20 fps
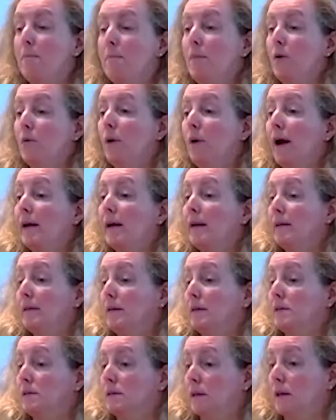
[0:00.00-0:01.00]

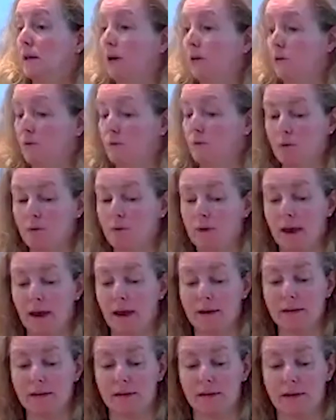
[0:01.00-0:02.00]
miraculously through the
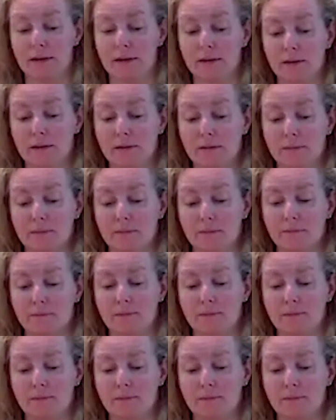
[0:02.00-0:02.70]
Exodus.